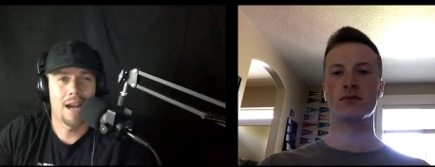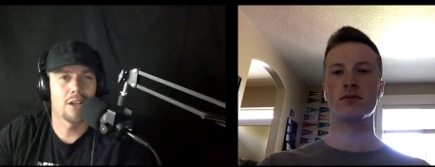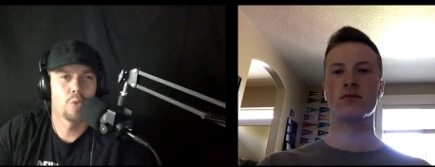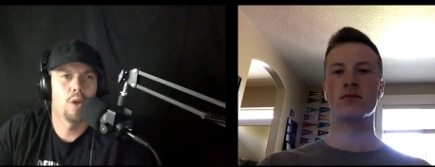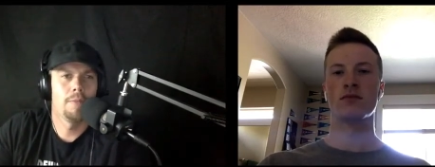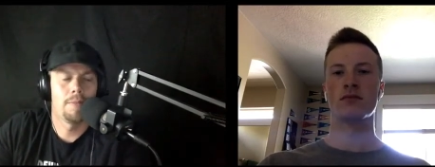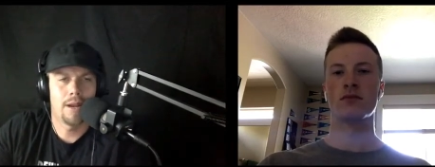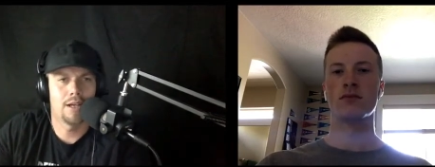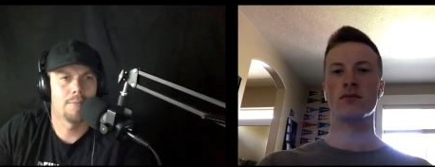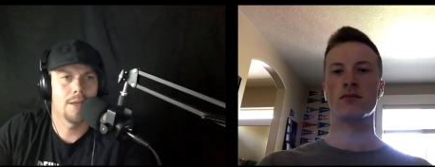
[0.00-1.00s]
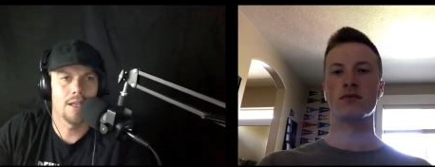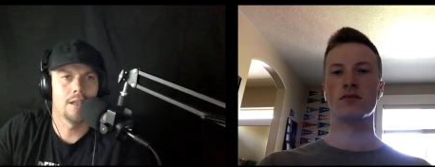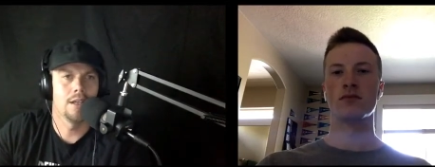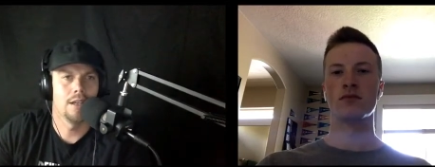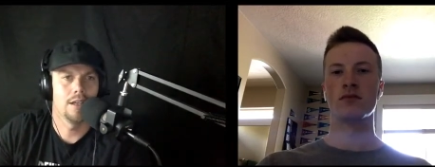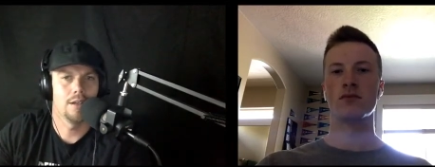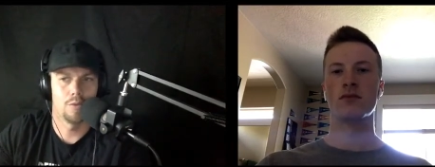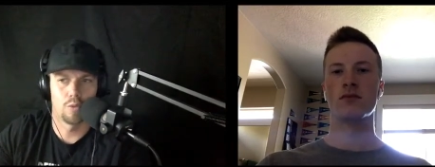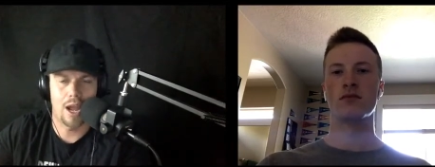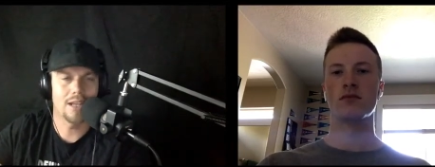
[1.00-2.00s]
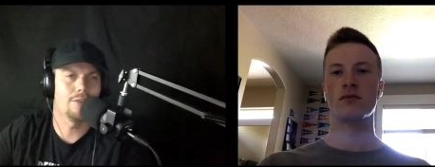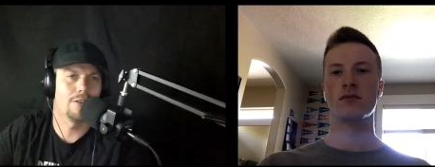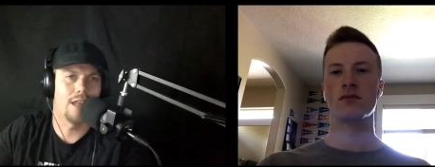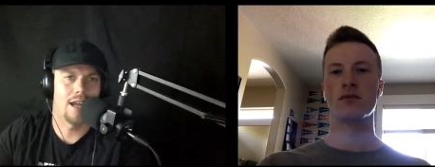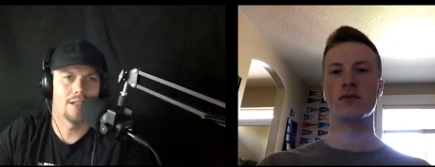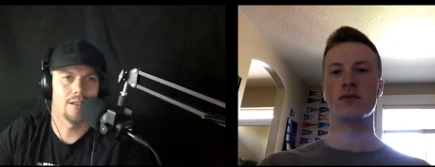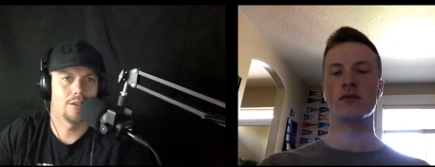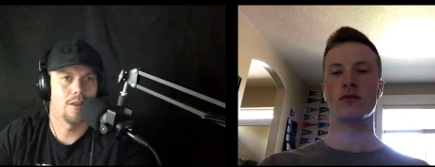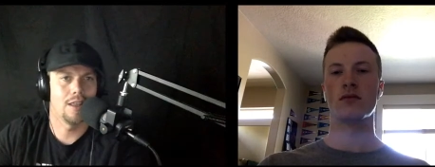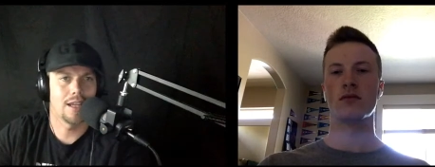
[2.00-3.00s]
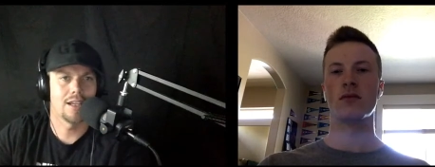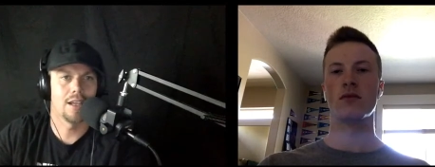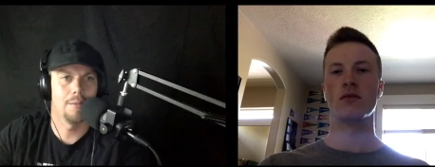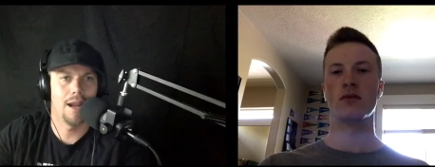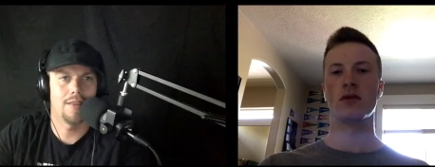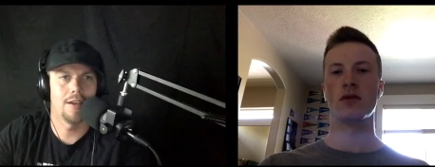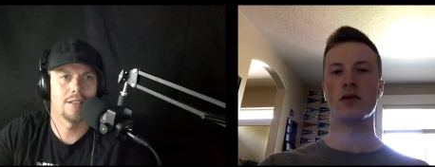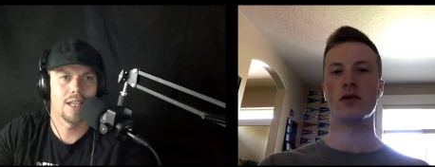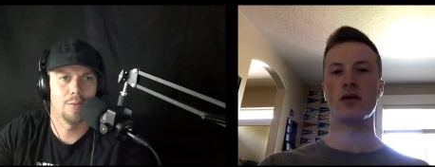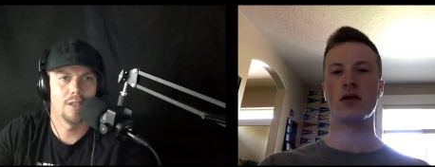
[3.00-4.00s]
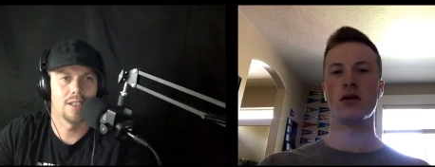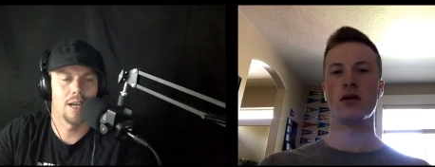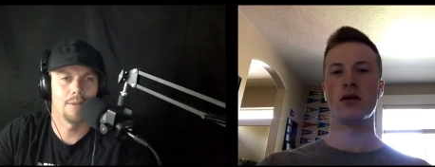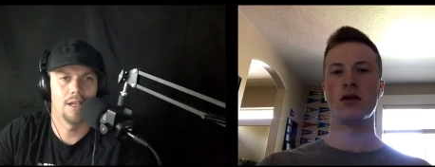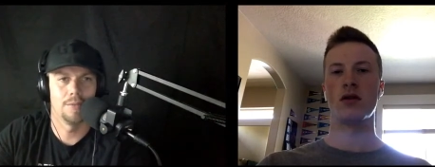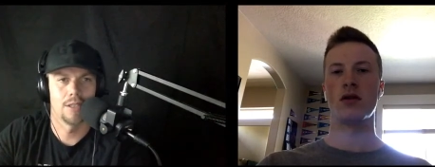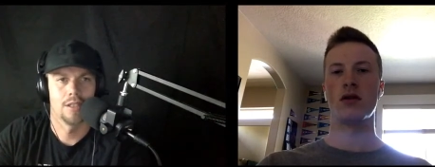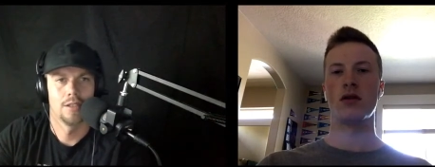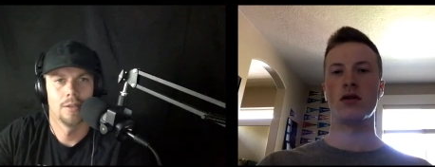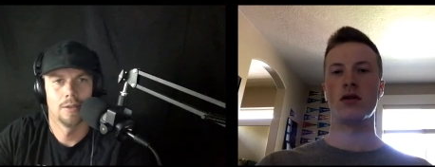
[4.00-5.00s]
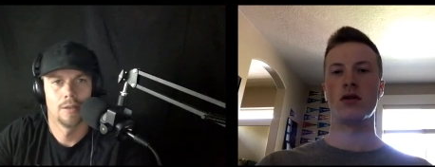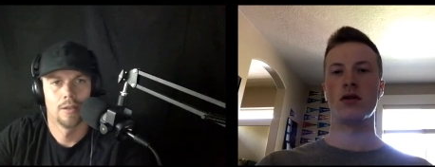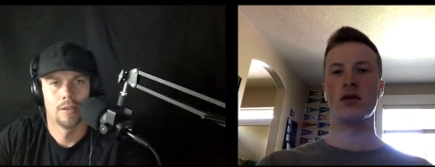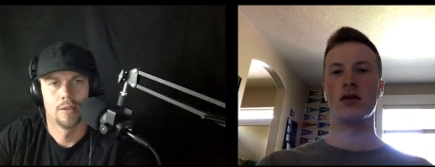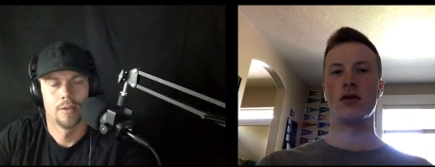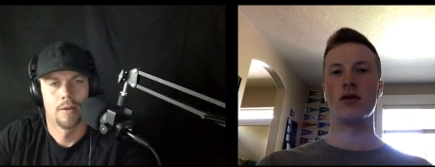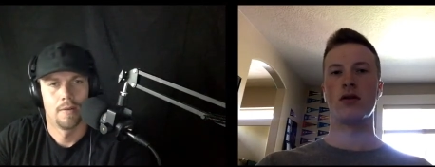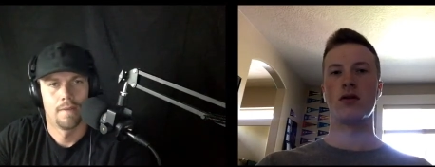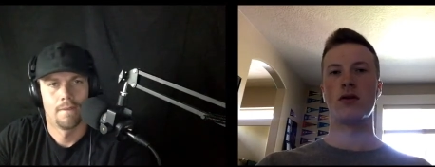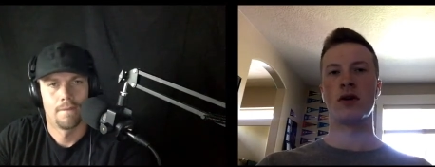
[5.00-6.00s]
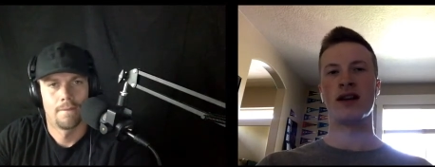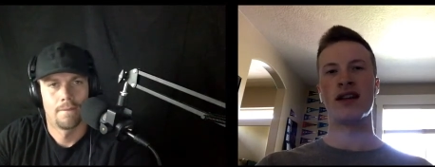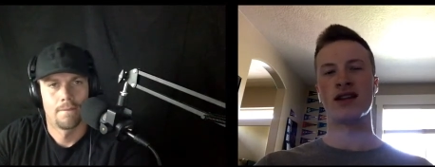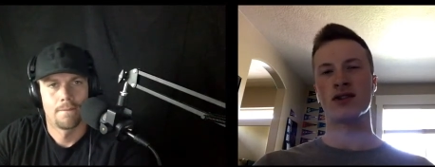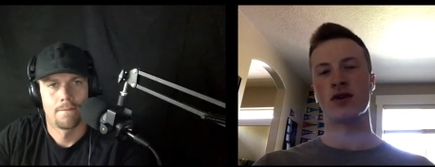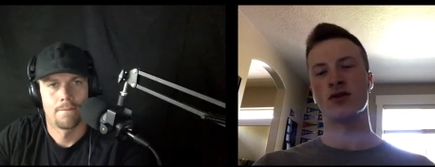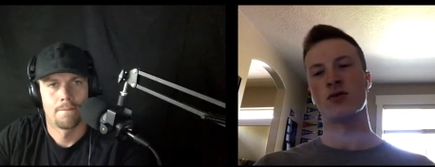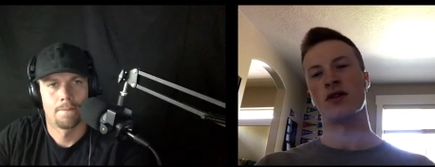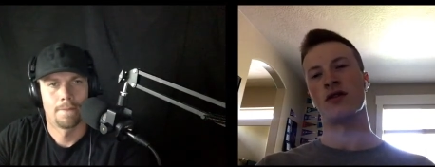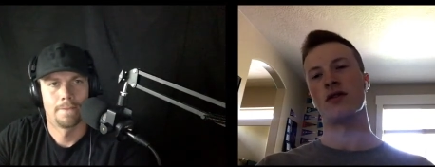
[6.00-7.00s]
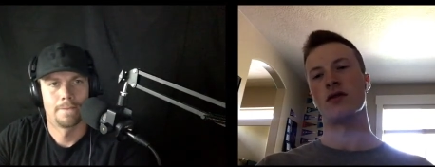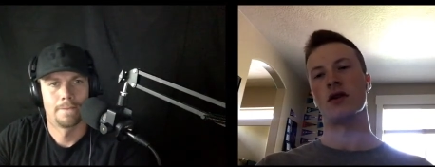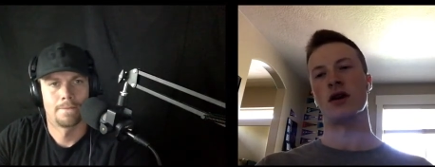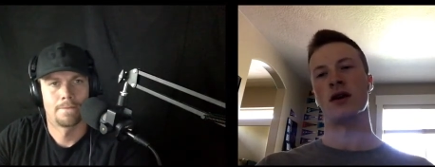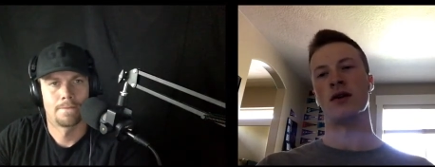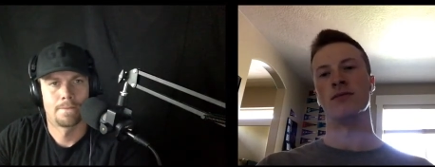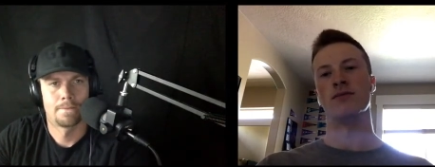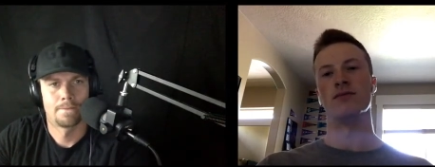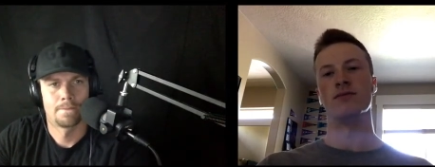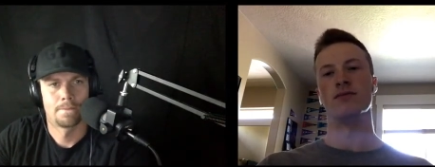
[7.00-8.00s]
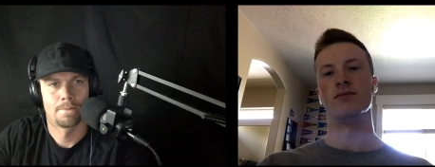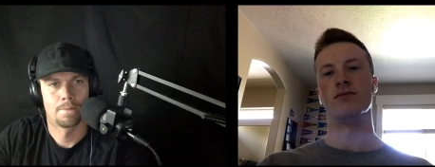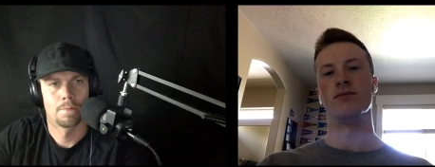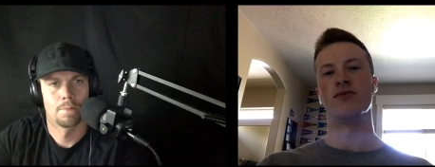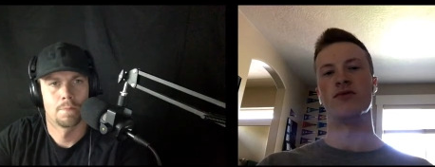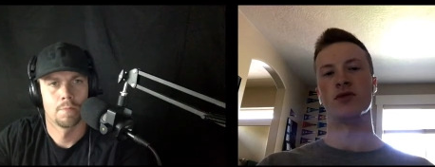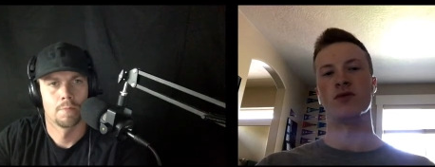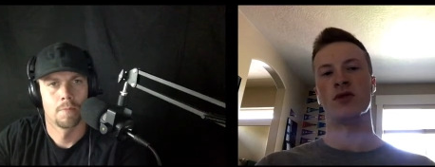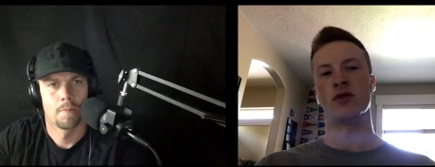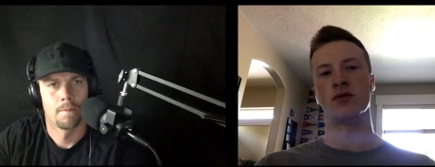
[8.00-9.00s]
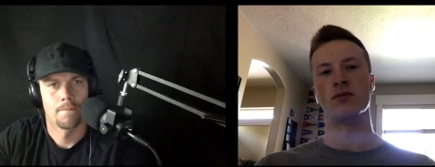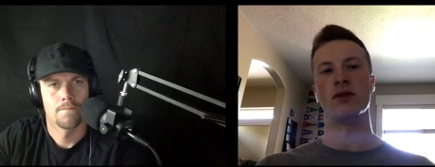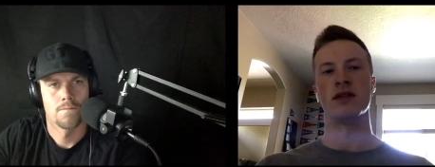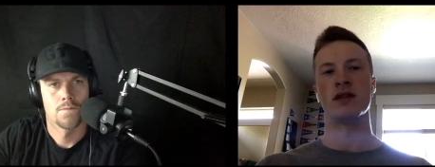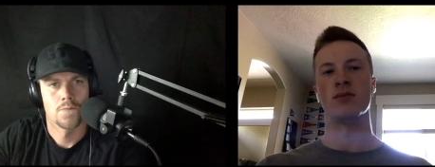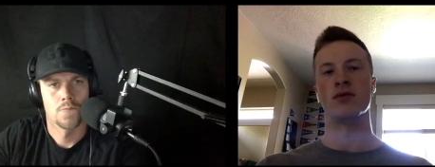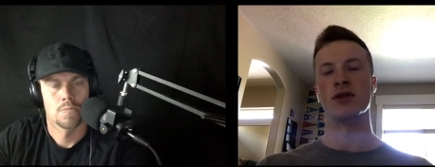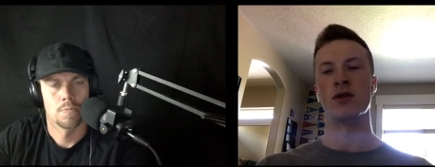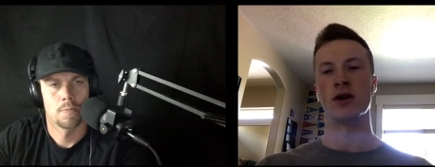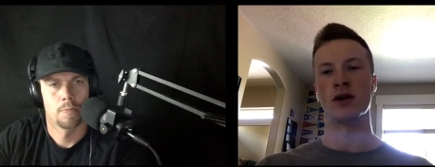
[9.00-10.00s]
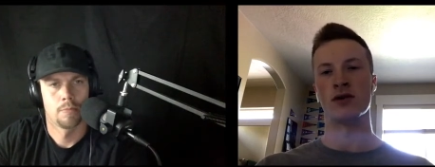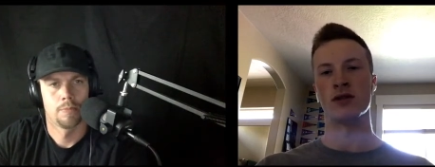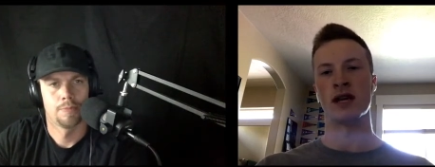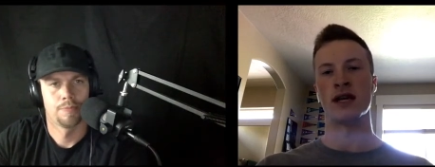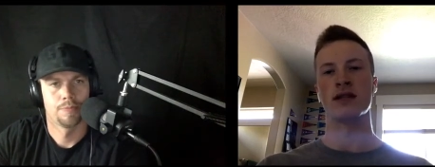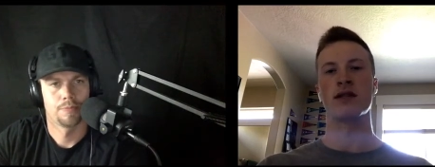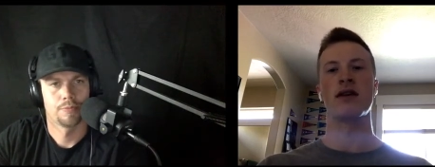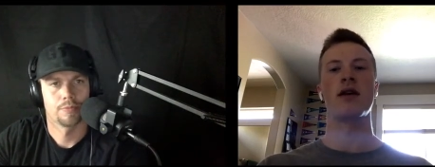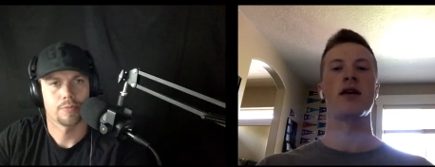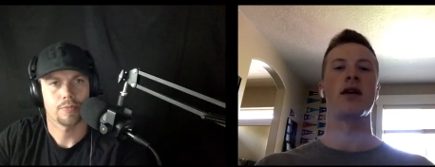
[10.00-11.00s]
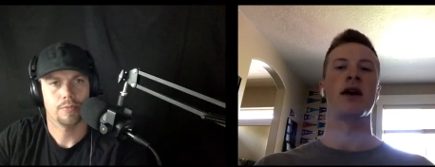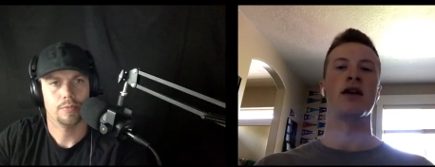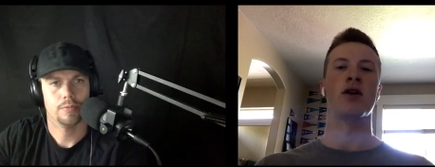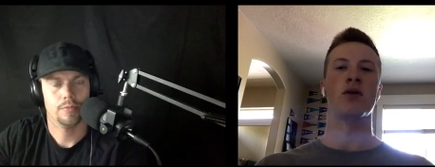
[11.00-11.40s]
Speaker 1: How does one prepare to be ready for that to, so that they can command their team when the time comes?
Speaker 2: Well, I think it starts with, um, first of all, as simple as knowing all your sets and